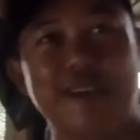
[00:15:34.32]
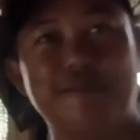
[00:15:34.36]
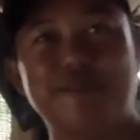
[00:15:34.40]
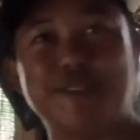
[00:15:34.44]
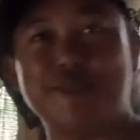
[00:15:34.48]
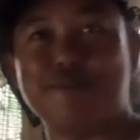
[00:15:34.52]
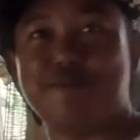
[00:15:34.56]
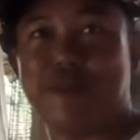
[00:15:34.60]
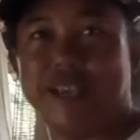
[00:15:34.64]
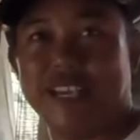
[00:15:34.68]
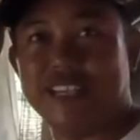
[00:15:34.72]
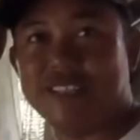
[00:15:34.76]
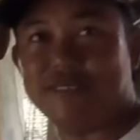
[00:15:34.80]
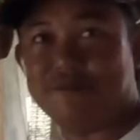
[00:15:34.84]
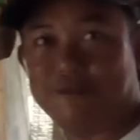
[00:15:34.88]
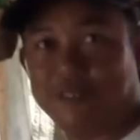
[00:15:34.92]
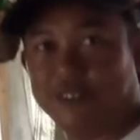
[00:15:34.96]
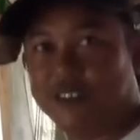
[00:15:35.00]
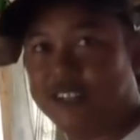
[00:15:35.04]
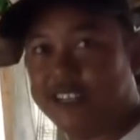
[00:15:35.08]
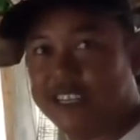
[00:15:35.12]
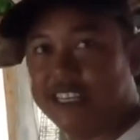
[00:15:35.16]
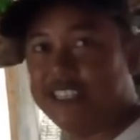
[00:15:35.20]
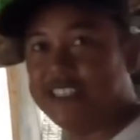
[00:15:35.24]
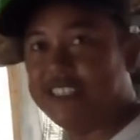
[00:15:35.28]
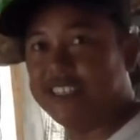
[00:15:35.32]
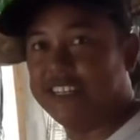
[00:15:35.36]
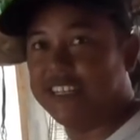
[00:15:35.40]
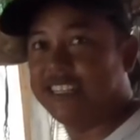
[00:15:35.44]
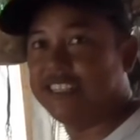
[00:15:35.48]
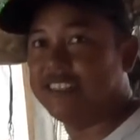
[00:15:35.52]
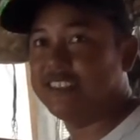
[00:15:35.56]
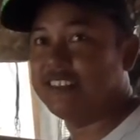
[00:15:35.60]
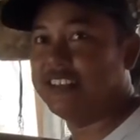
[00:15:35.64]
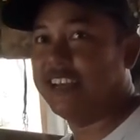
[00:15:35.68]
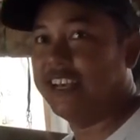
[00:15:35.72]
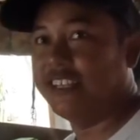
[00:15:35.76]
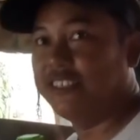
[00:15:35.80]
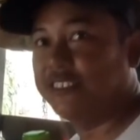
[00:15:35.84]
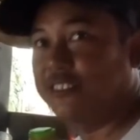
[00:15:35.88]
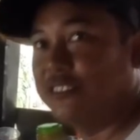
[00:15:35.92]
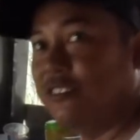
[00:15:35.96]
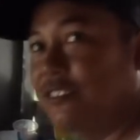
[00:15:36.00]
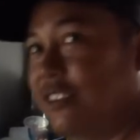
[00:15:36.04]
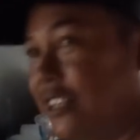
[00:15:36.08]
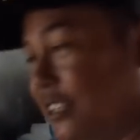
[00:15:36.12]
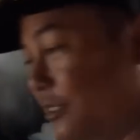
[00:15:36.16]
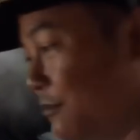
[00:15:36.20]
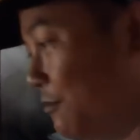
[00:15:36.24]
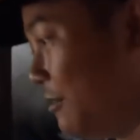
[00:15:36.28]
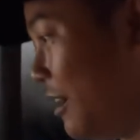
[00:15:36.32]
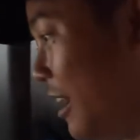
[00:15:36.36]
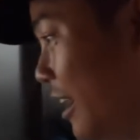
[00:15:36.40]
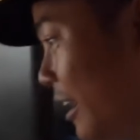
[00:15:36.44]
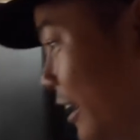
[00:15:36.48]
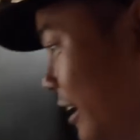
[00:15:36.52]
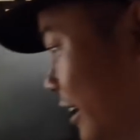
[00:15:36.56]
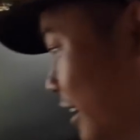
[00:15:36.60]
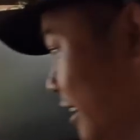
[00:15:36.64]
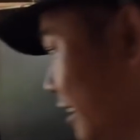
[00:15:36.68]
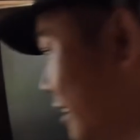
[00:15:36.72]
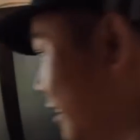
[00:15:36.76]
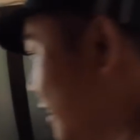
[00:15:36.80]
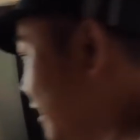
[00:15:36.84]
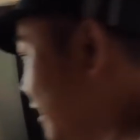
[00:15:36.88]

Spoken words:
have space for the kitchen inside, so that's why.